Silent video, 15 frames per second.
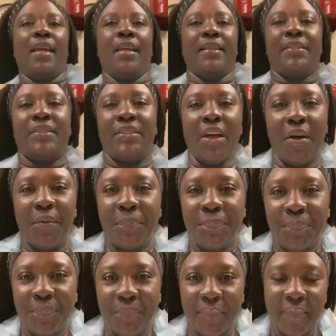So
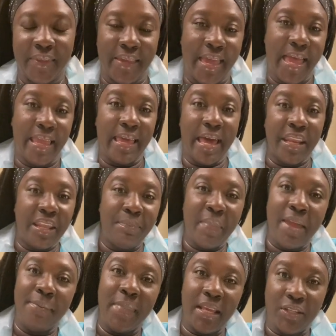I added
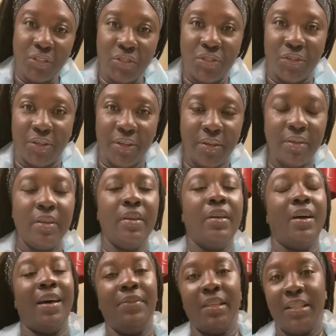my mixture
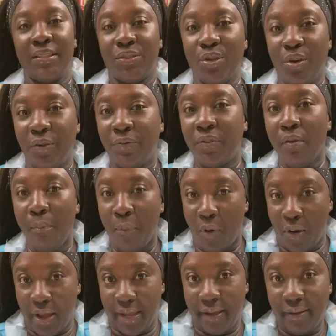on the stove to
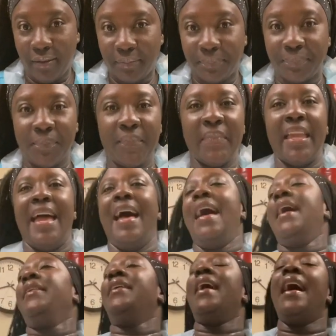boil,
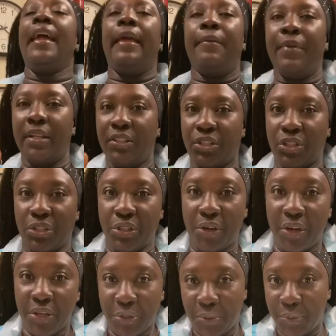and I will
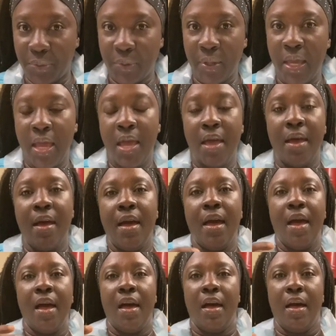show you
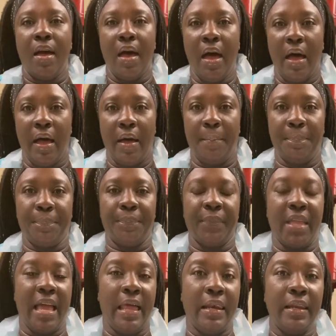
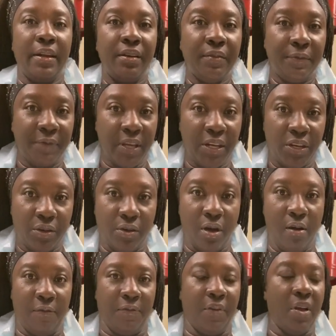a little video
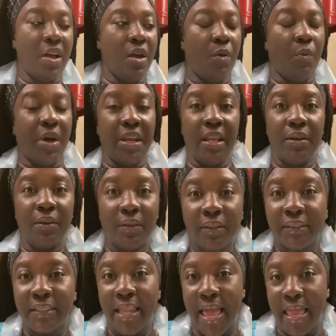of what it
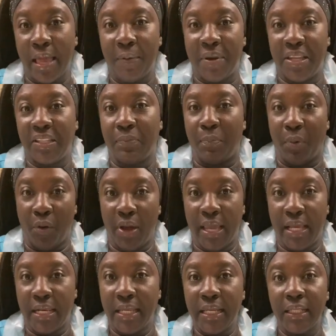looks like when it's
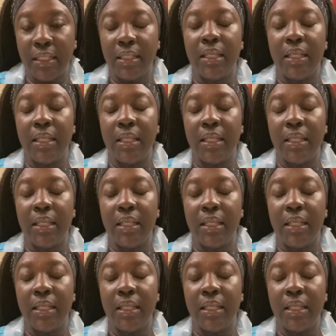boiling